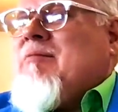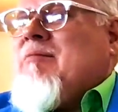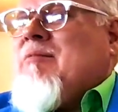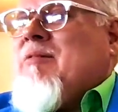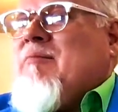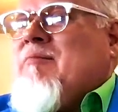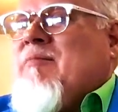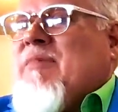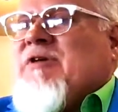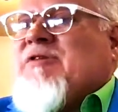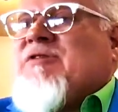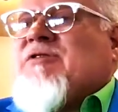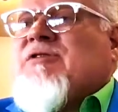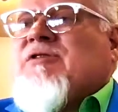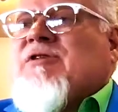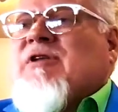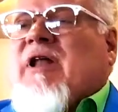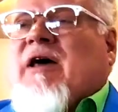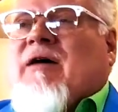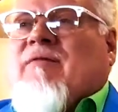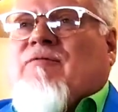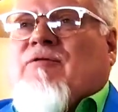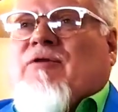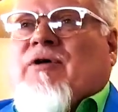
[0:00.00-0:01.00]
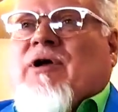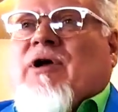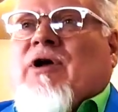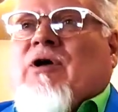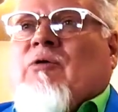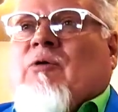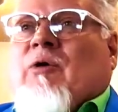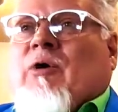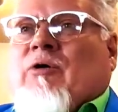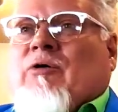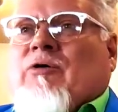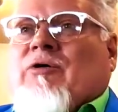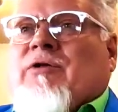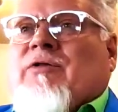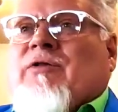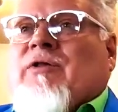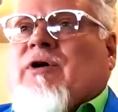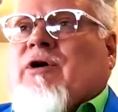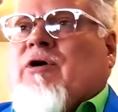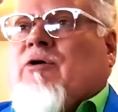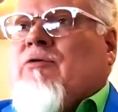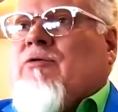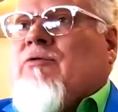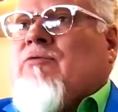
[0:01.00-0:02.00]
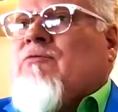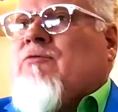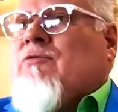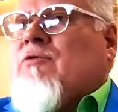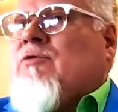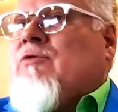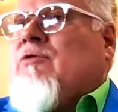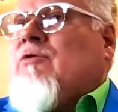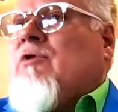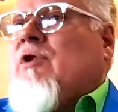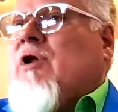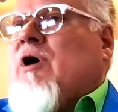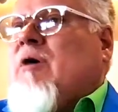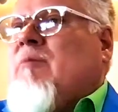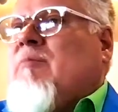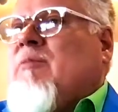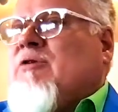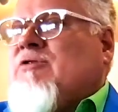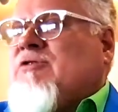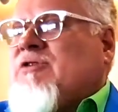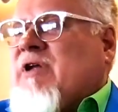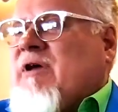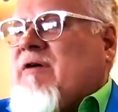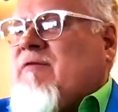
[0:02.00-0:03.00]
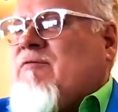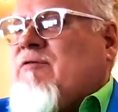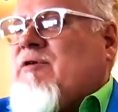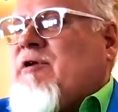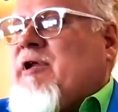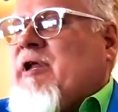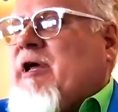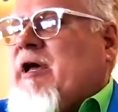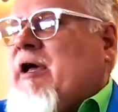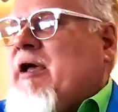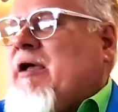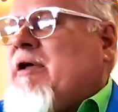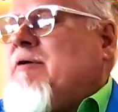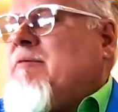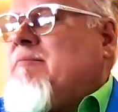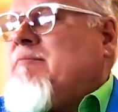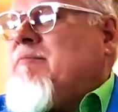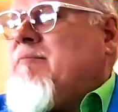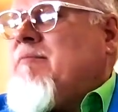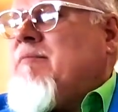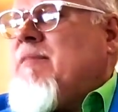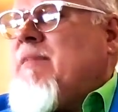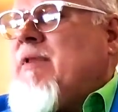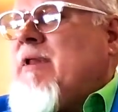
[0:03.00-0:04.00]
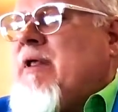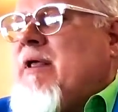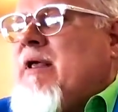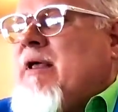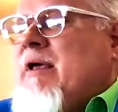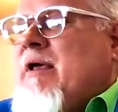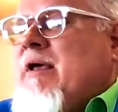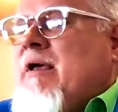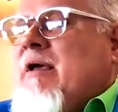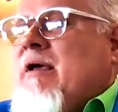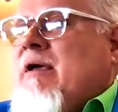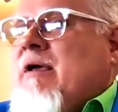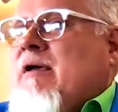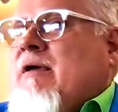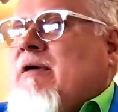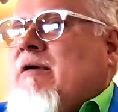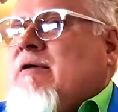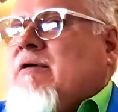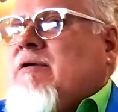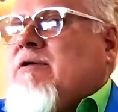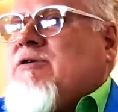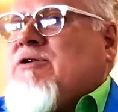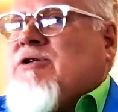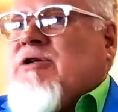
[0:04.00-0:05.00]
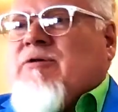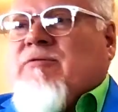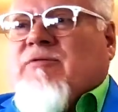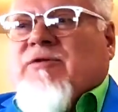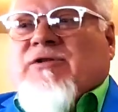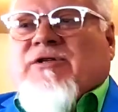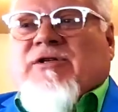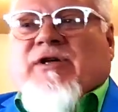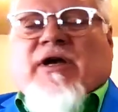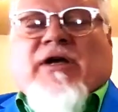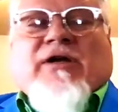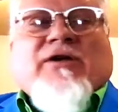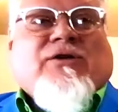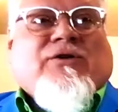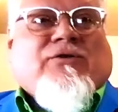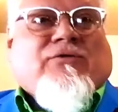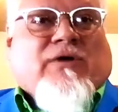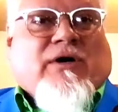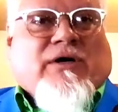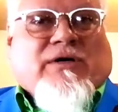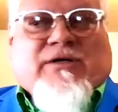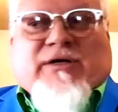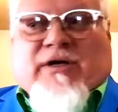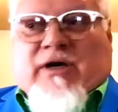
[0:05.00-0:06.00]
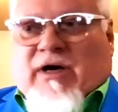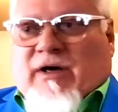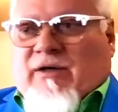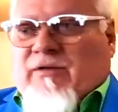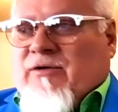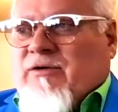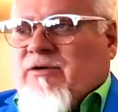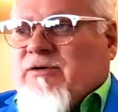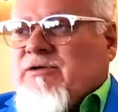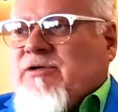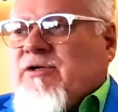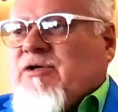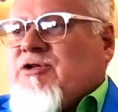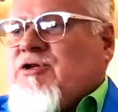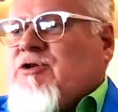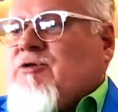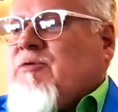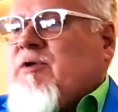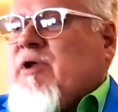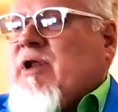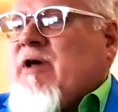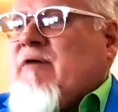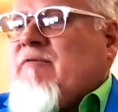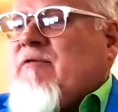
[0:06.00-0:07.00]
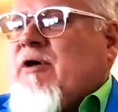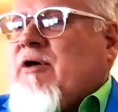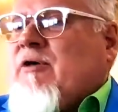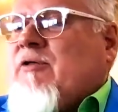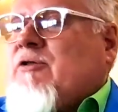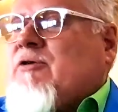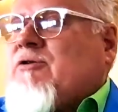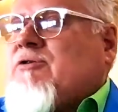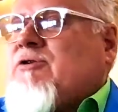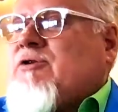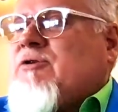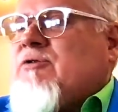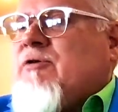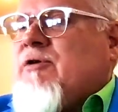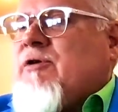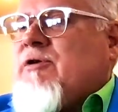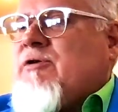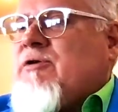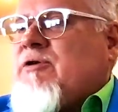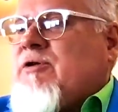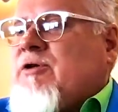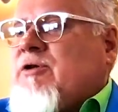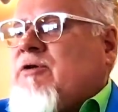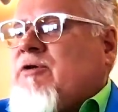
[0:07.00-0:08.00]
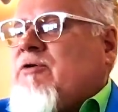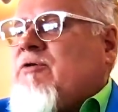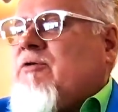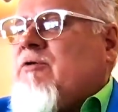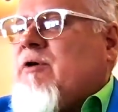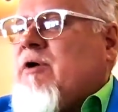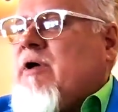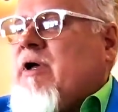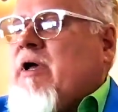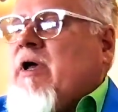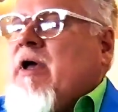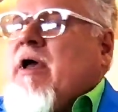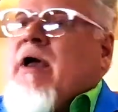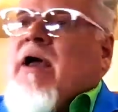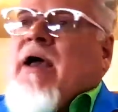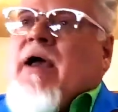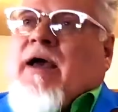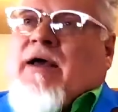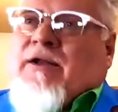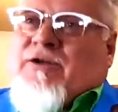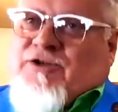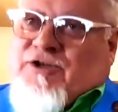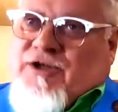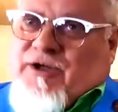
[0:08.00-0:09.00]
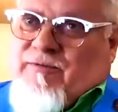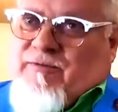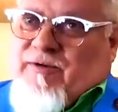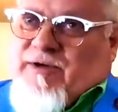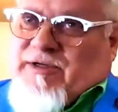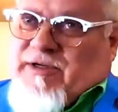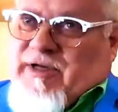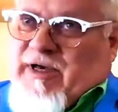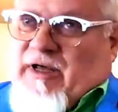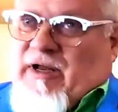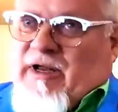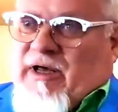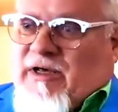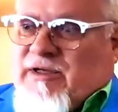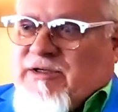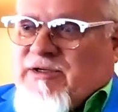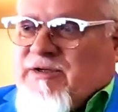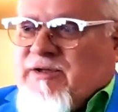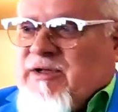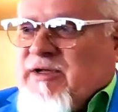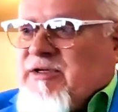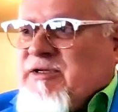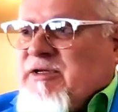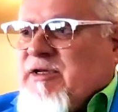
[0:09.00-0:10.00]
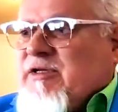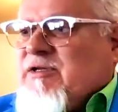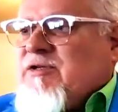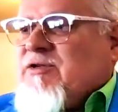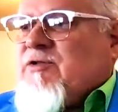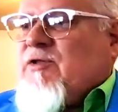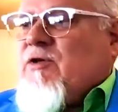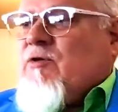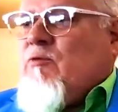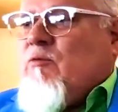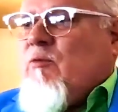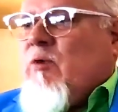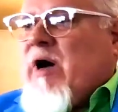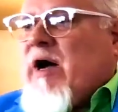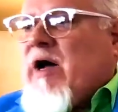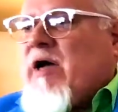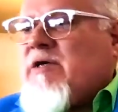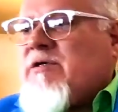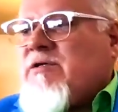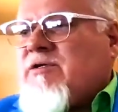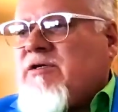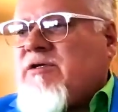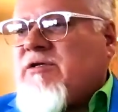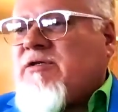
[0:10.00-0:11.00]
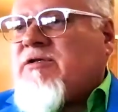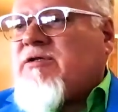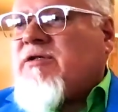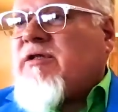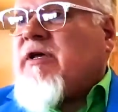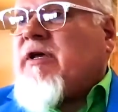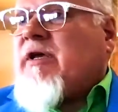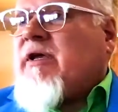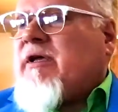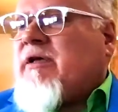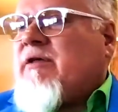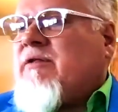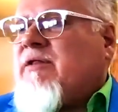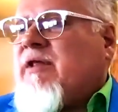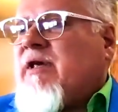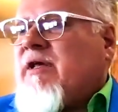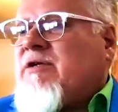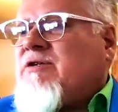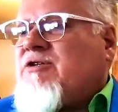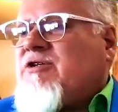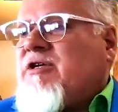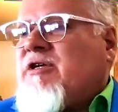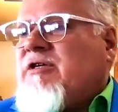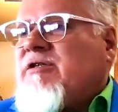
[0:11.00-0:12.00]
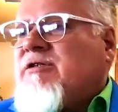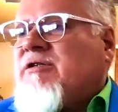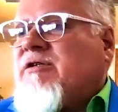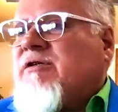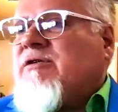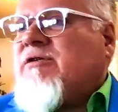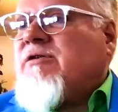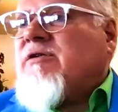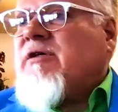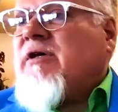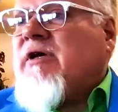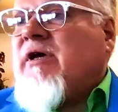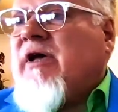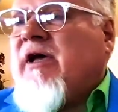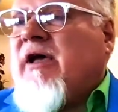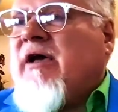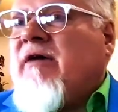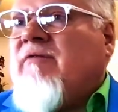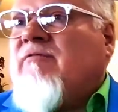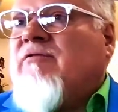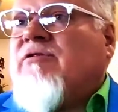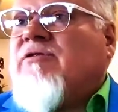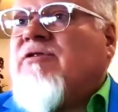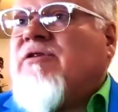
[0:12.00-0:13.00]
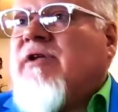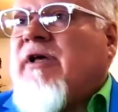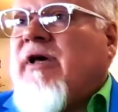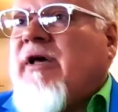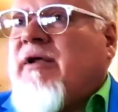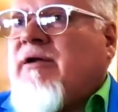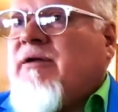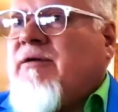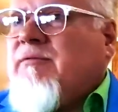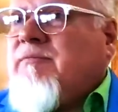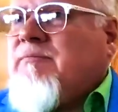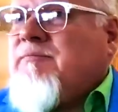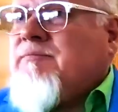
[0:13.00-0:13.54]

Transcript: Mrs. Lovering quoted the Golden Rule almost every day. She would say, "Do unto others as you would have others do unto you." And she would tell us this is the wisest thing that Jesus ever said.